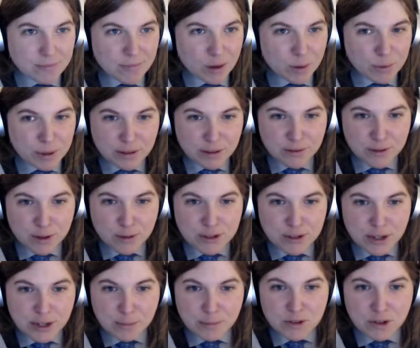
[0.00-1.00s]
We have
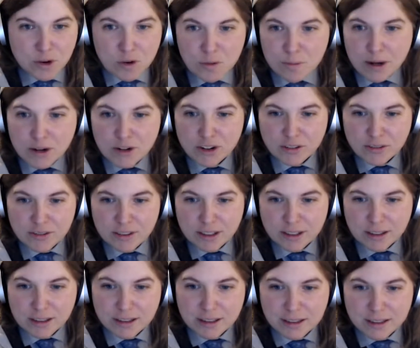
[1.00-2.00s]
used up so much of
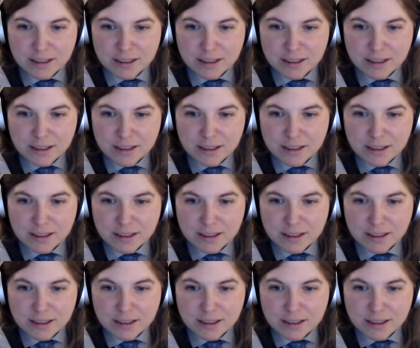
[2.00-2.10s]
the